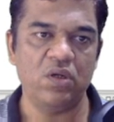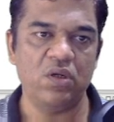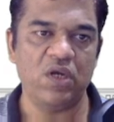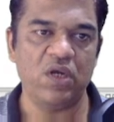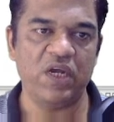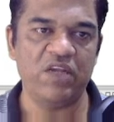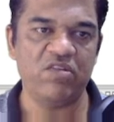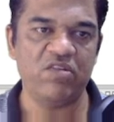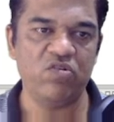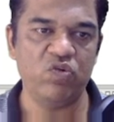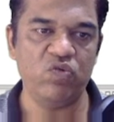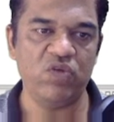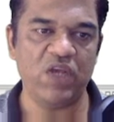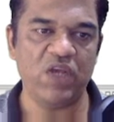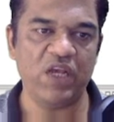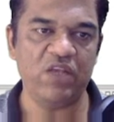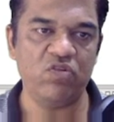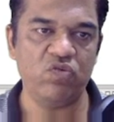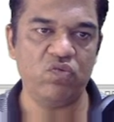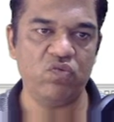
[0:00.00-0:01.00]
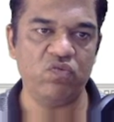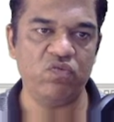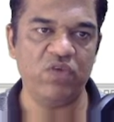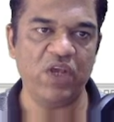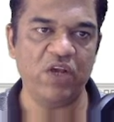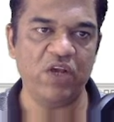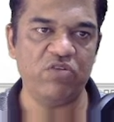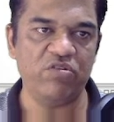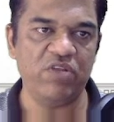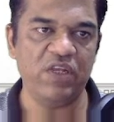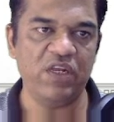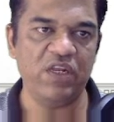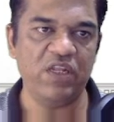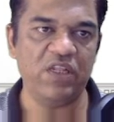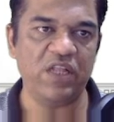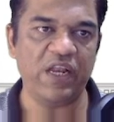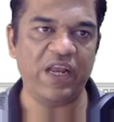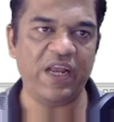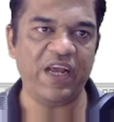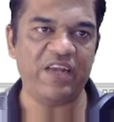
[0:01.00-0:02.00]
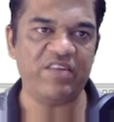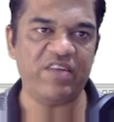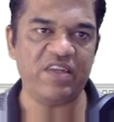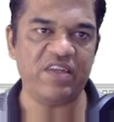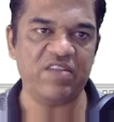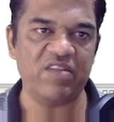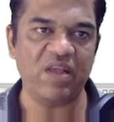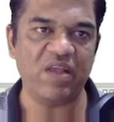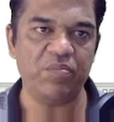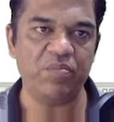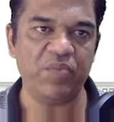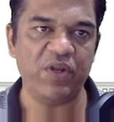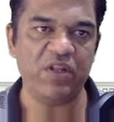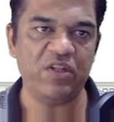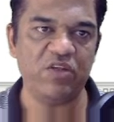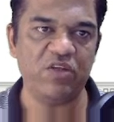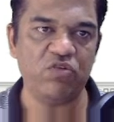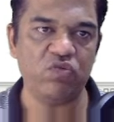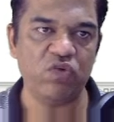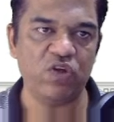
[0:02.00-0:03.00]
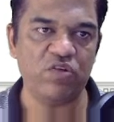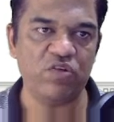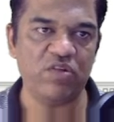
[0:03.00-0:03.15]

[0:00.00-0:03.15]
As we have seen in the last example, this was